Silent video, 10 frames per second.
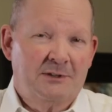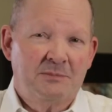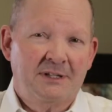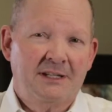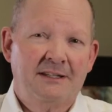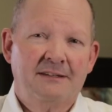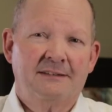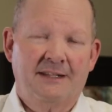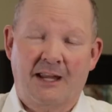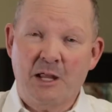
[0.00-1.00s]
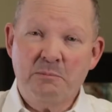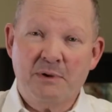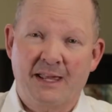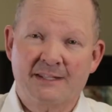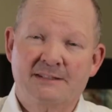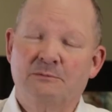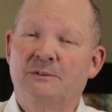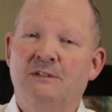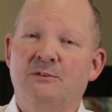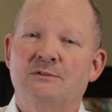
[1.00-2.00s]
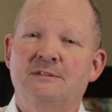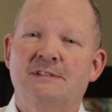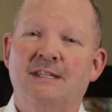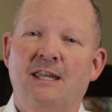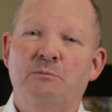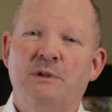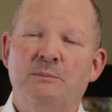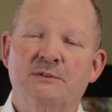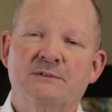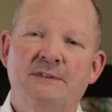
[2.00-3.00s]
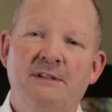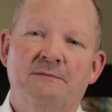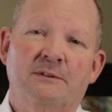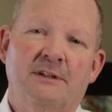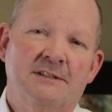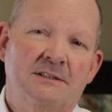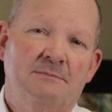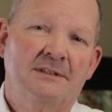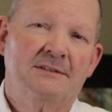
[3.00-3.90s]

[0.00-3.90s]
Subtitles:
can be the iPads that we use to scan people's feet for custom